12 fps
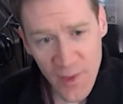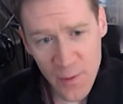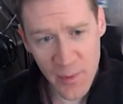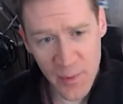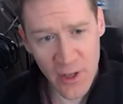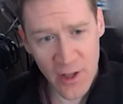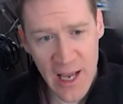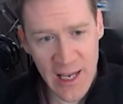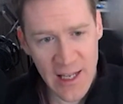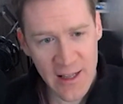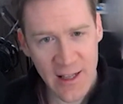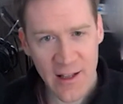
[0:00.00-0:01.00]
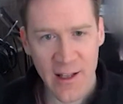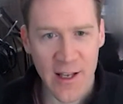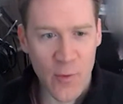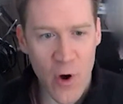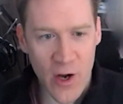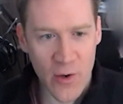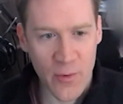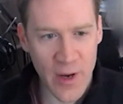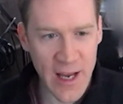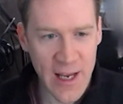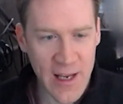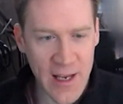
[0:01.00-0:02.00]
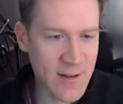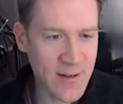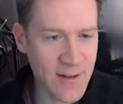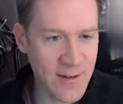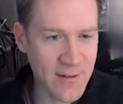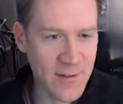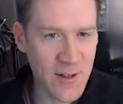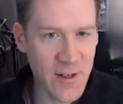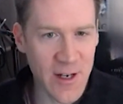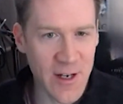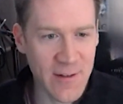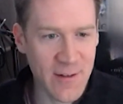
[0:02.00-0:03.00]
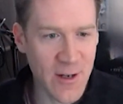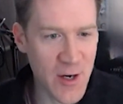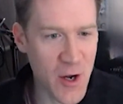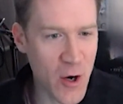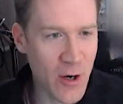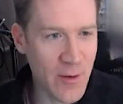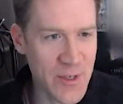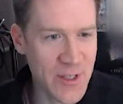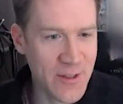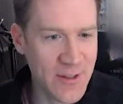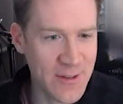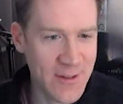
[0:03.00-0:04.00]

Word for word: people don't like it, then they can walk away uh, un- unharmed.